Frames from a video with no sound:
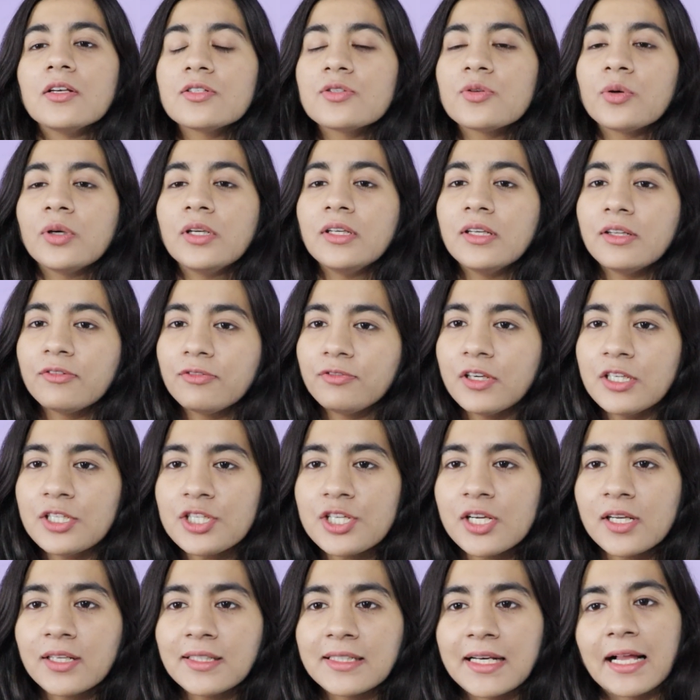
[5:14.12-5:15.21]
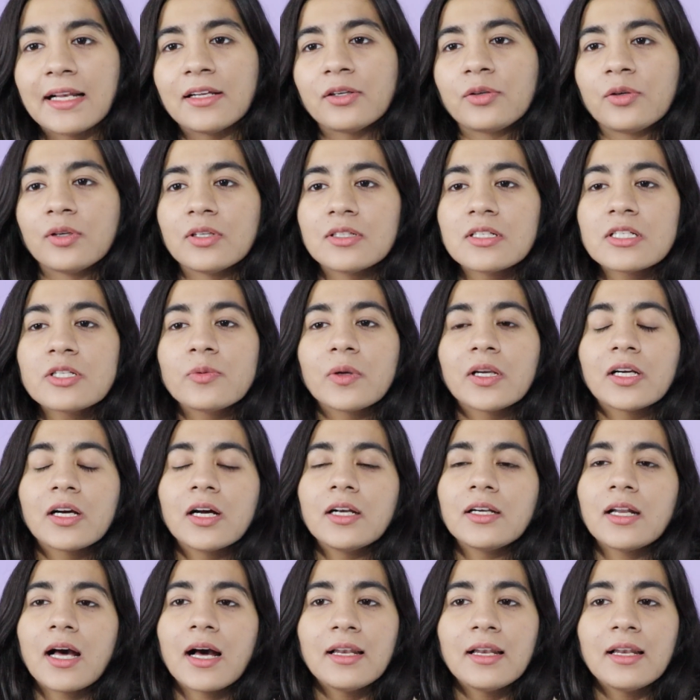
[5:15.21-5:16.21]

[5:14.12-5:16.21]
So in differential calculus, we cut